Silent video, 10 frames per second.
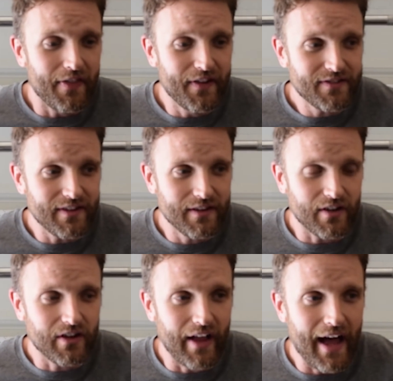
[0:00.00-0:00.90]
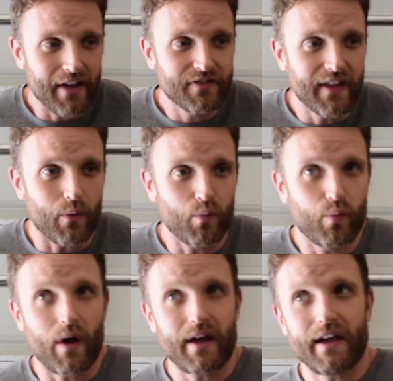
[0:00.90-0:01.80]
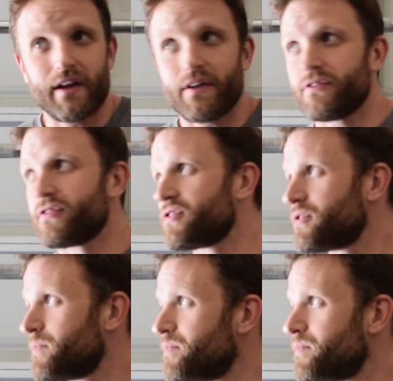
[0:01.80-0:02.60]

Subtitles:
This is a class that is